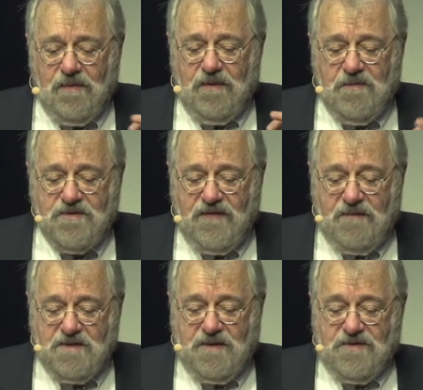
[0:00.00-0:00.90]
one of the most
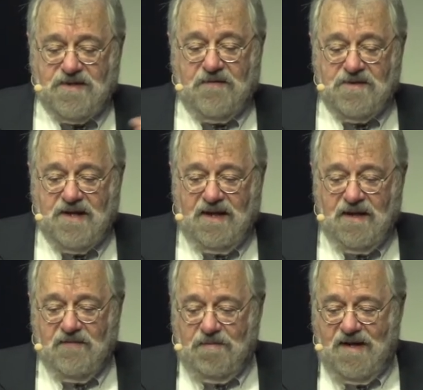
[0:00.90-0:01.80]
famous pictures ever
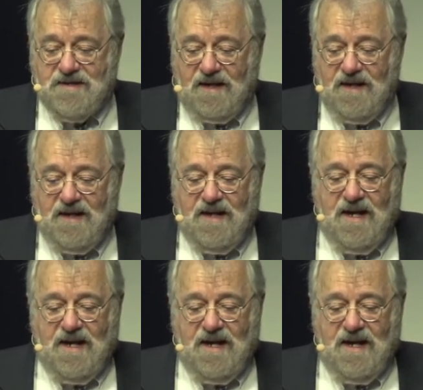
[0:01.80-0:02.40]
taken of a president.